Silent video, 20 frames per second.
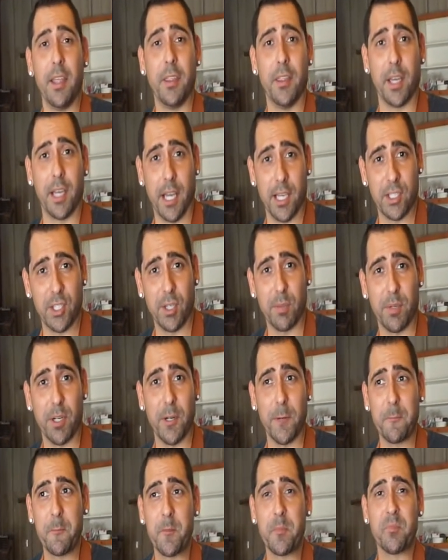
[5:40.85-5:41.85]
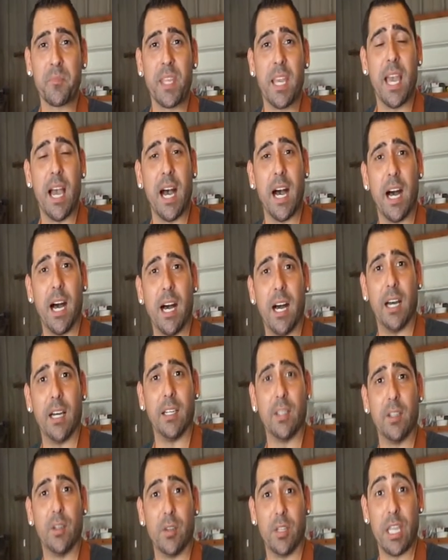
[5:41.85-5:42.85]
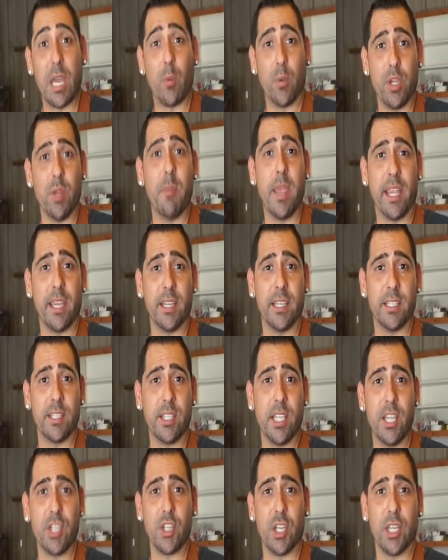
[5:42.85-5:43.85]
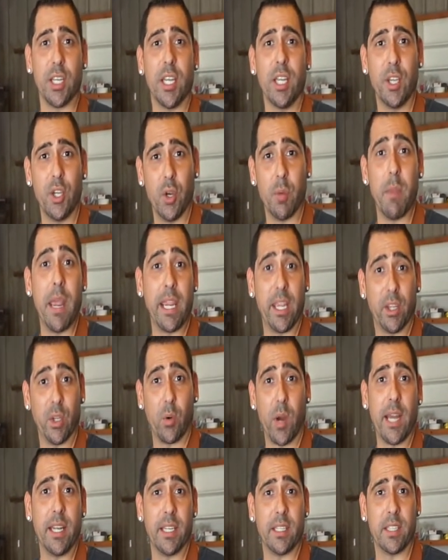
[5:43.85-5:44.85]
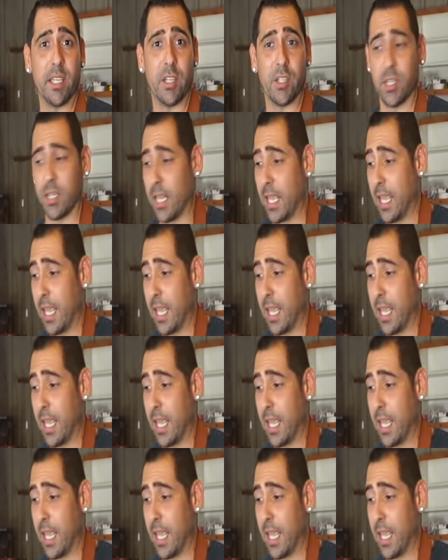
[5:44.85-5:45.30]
the customer uh, that when you make a decision, you're making the right decision.